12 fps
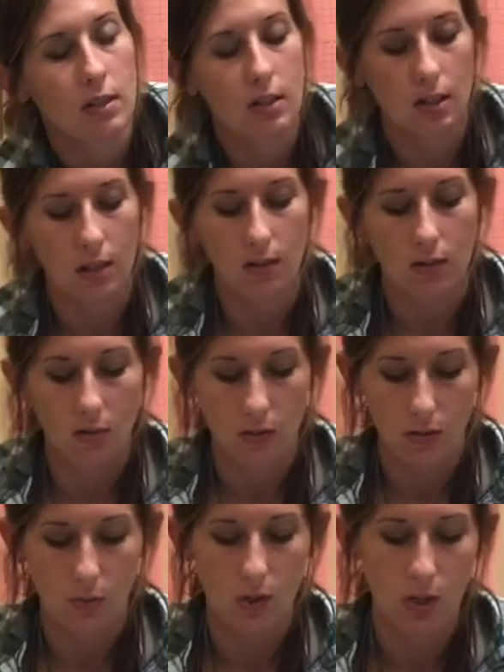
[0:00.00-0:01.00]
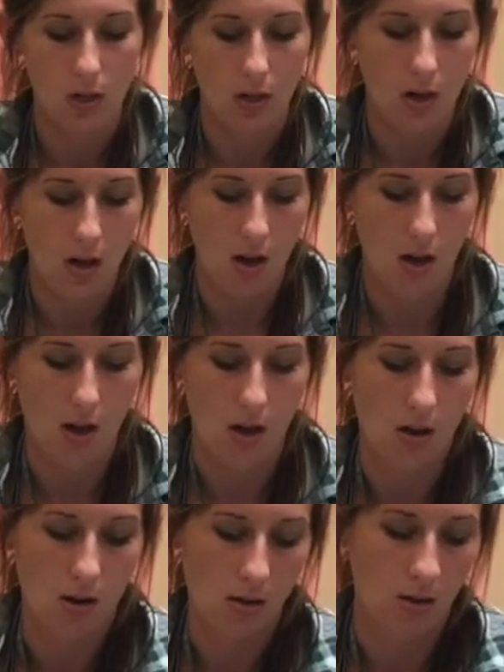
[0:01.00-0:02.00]
didn't switch it on
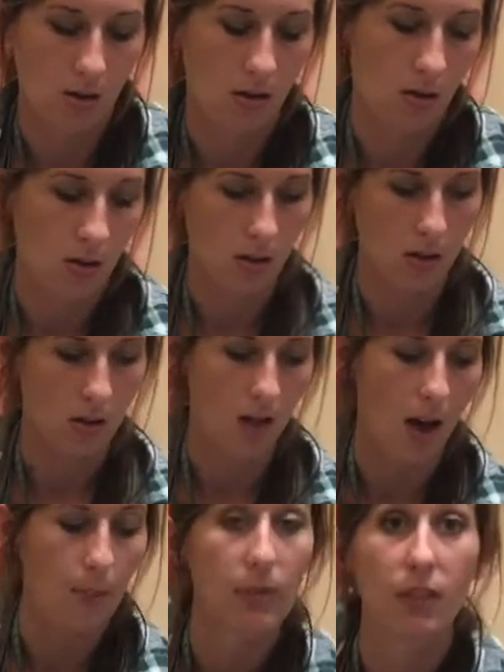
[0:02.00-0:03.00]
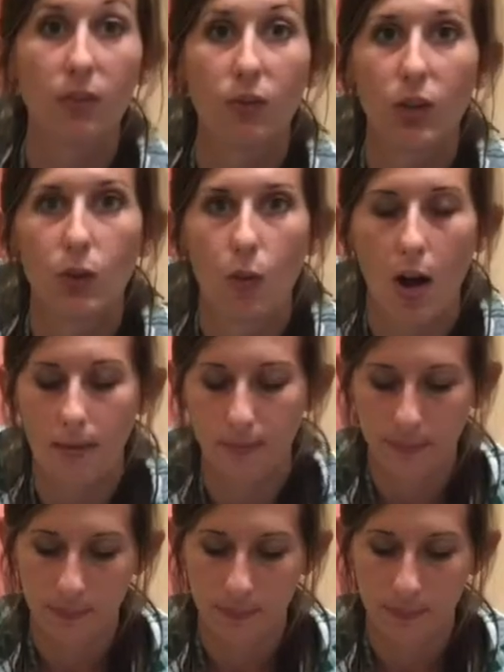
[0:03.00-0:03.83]
the opposite of what you want.